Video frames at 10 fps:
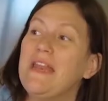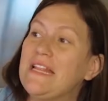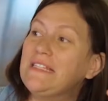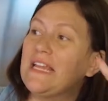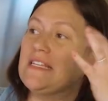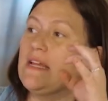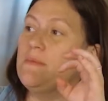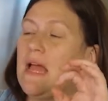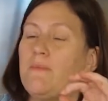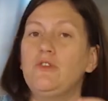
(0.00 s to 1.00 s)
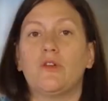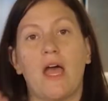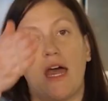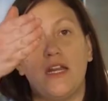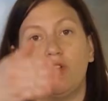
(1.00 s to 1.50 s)
it's like sometimes you'll
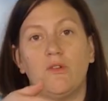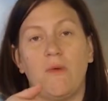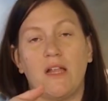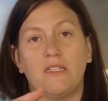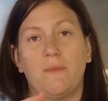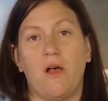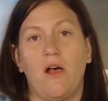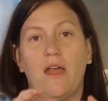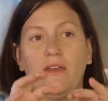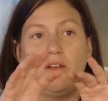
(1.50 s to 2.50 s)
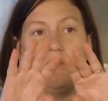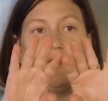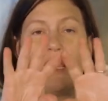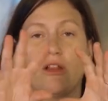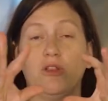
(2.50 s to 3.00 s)
cut into a matzo ball and it'll
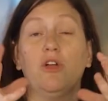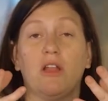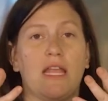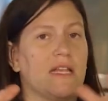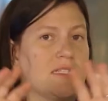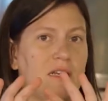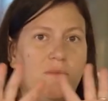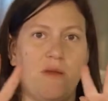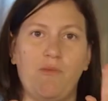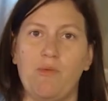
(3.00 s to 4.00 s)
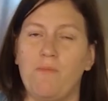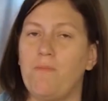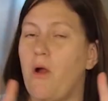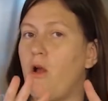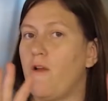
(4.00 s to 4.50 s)
look like it's gonna be
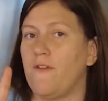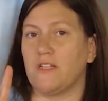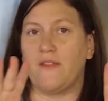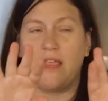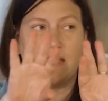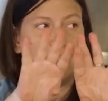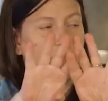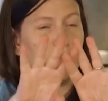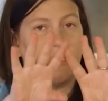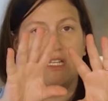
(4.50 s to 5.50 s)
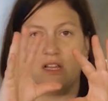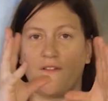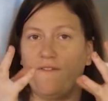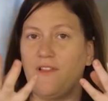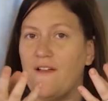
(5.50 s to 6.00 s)
perfect on the outside. It looks like
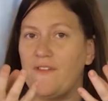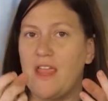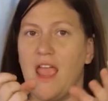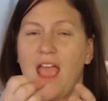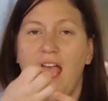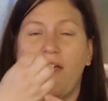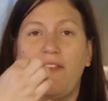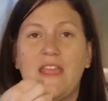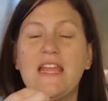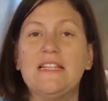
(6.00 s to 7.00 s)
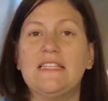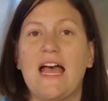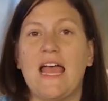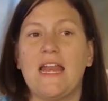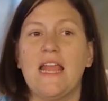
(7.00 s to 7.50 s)
fluffy, and on the
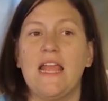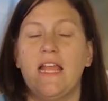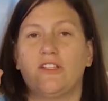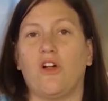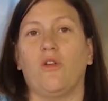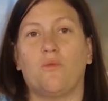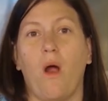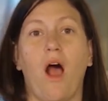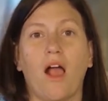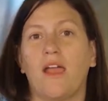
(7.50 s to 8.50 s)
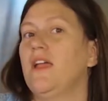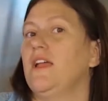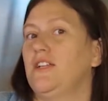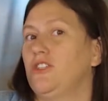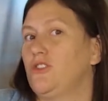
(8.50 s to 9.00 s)
inside, it's called a rock.
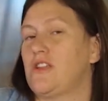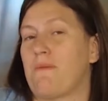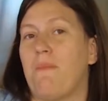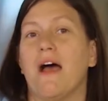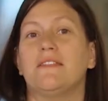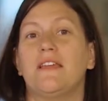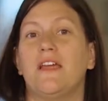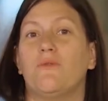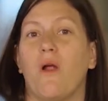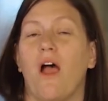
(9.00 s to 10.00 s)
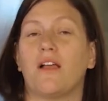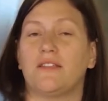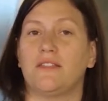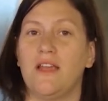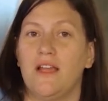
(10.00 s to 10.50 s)
It just looks like matzah and
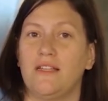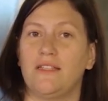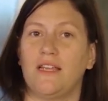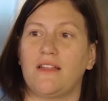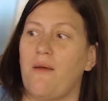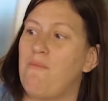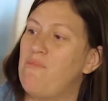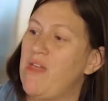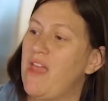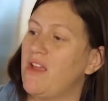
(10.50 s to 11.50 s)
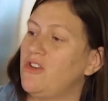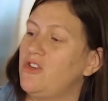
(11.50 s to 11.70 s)
rocks. It's like a big,